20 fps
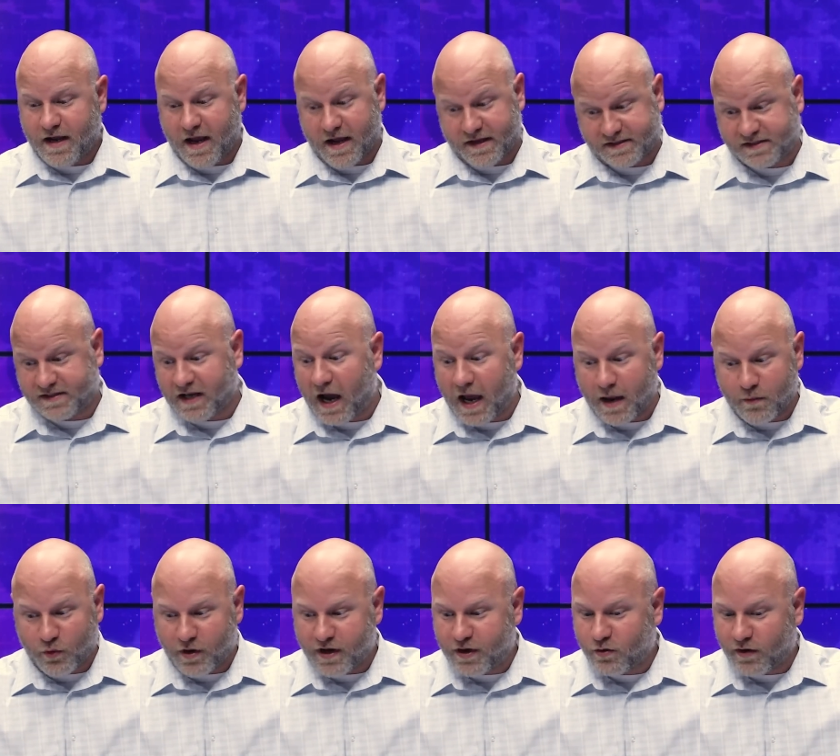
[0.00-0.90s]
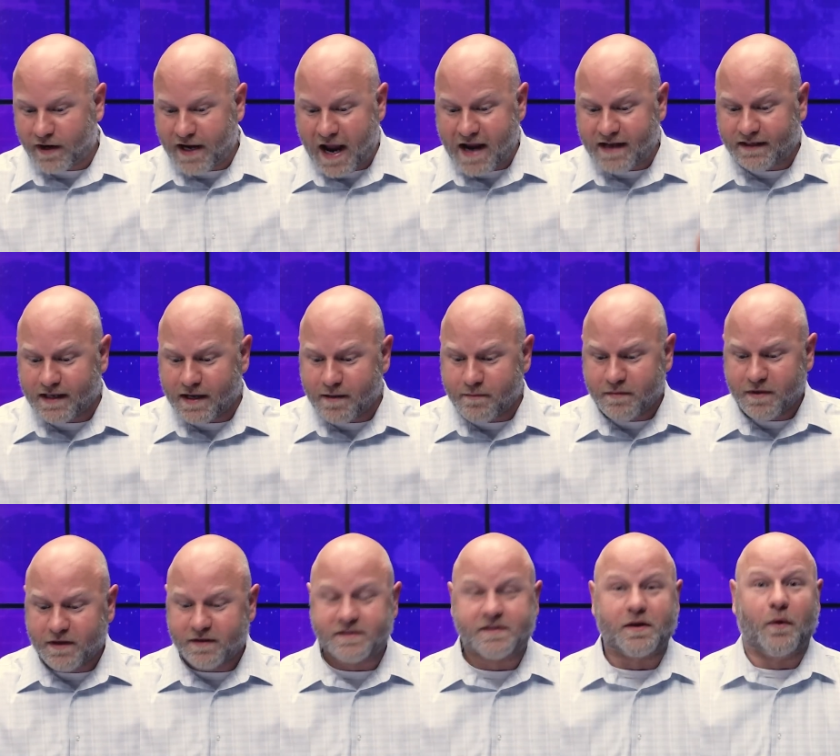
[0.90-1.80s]
it's time we create
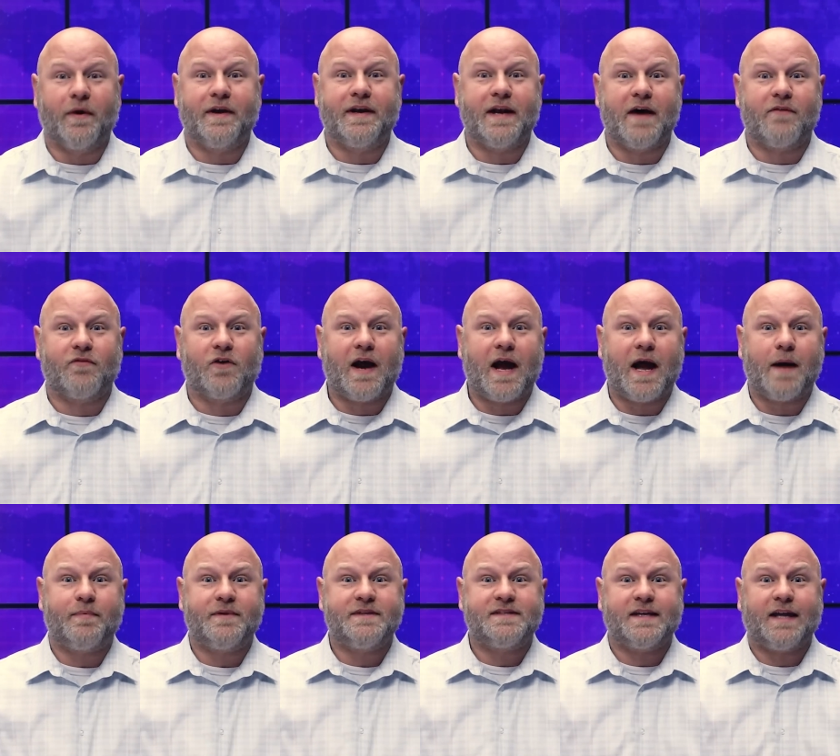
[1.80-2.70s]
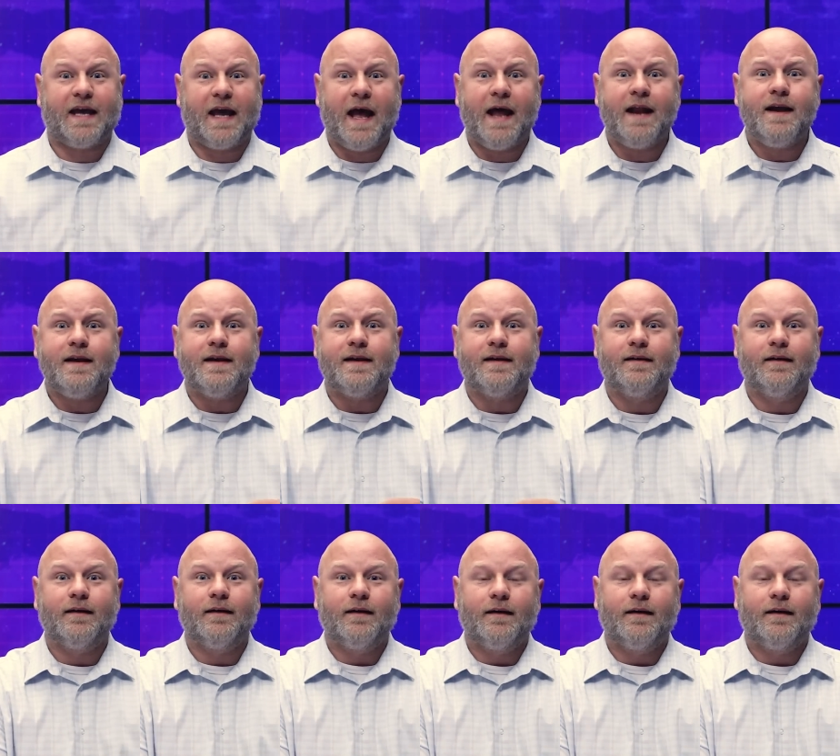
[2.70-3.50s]
them so it never happens again.